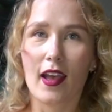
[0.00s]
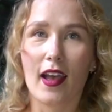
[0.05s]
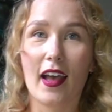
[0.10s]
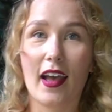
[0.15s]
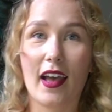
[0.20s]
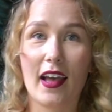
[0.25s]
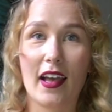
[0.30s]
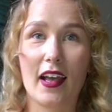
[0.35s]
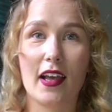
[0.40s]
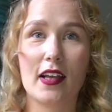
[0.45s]

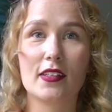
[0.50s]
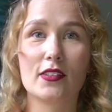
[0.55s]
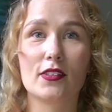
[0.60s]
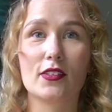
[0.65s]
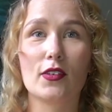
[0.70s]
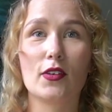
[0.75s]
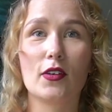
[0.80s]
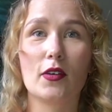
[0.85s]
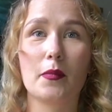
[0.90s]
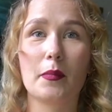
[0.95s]
And
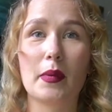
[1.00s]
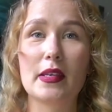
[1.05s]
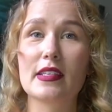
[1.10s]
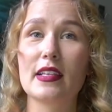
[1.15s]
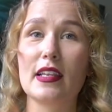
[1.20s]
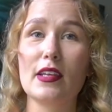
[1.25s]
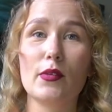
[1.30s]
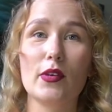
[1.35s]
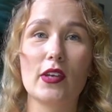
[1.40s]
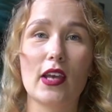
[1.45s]

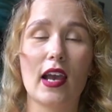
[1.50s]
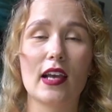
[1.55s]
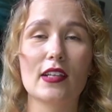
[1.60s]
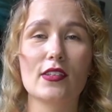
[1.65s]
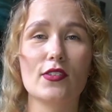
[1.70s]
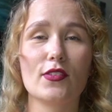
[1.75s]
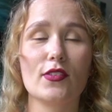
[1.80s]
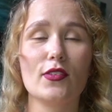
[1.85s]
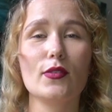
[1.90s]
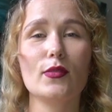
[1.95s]
basically what you had
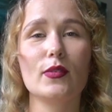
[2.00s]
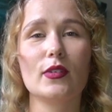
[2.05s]
to do